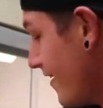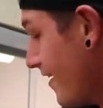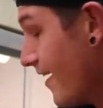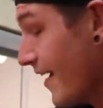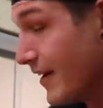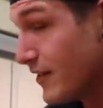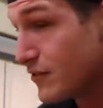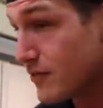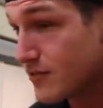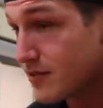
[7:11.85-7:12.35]

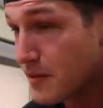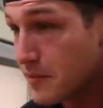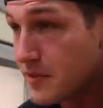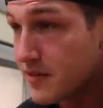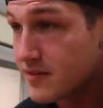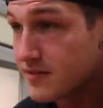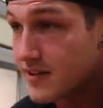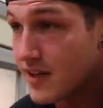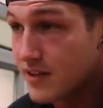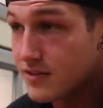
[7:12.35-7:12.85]
All right, so some
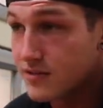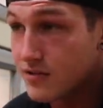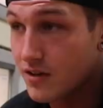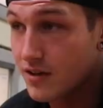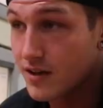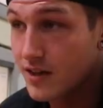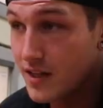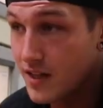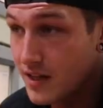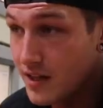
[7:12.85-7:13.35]
of the snakes
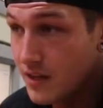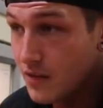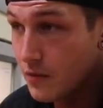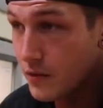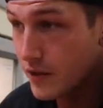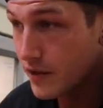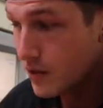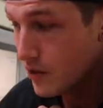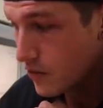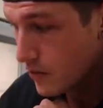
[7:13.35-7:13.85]
started eating.
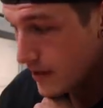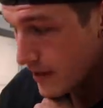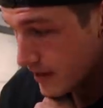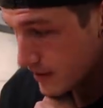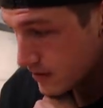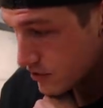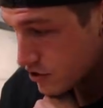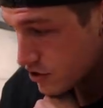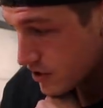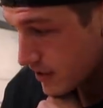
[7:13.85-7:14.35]
We're gonna go
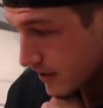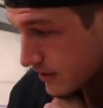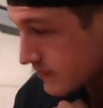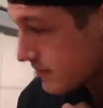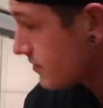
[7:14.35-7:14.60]
ahead and check